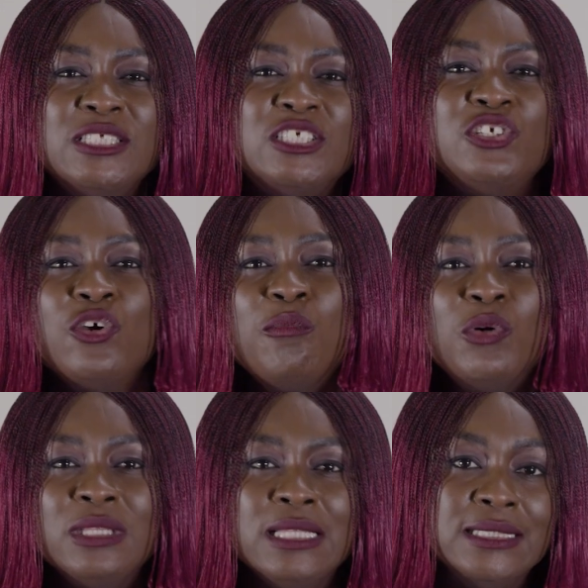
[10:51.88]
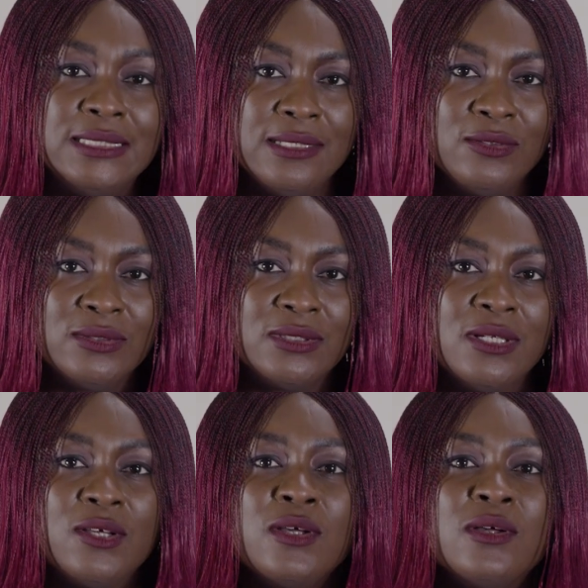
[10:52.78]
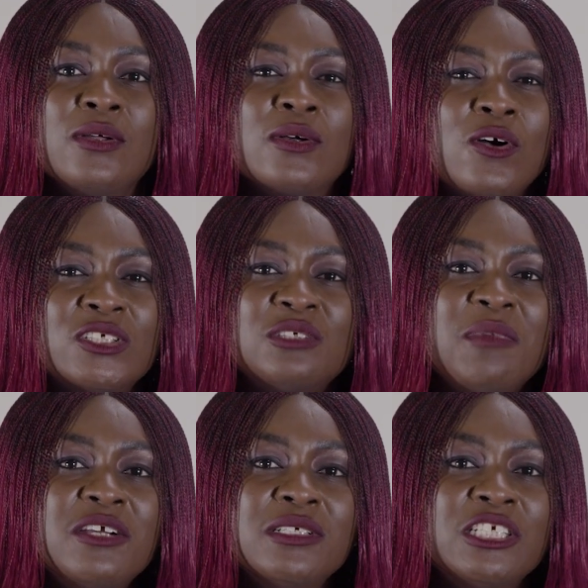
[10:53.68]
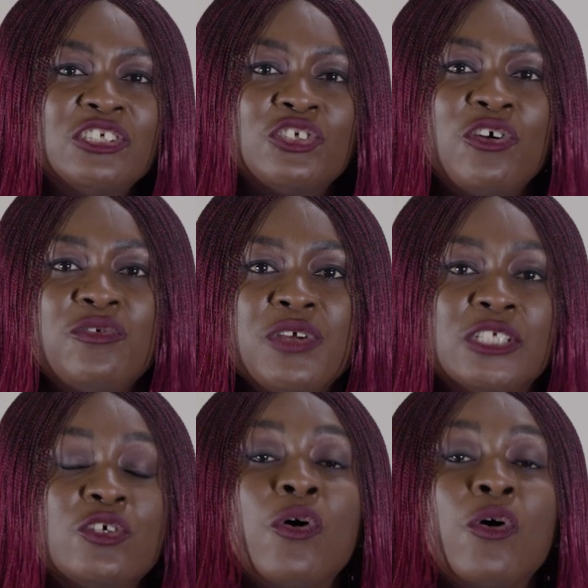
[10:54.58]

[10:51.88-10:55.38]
it's your monthly sales, customer retention rate,